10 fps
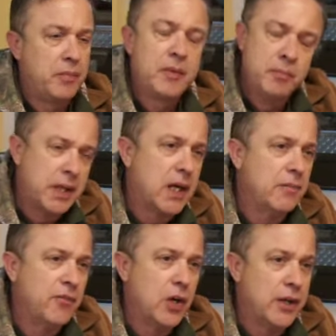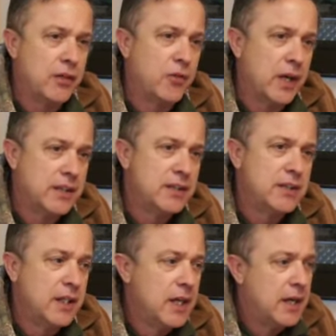Become very good
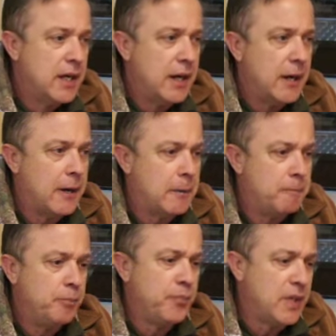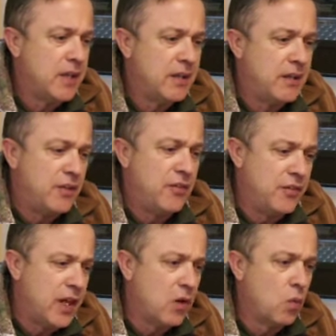friends.
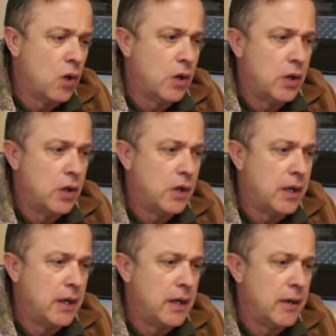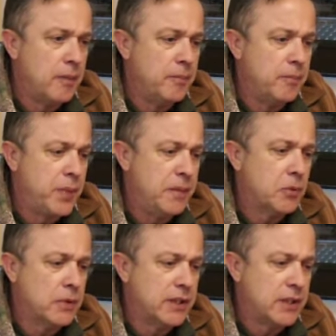There were
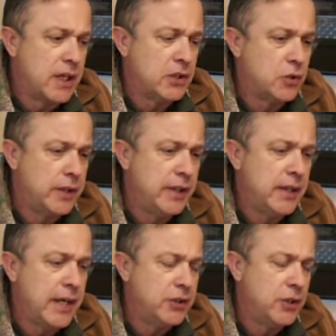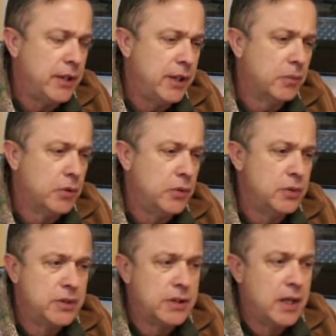people in this country, ancient Hebrews.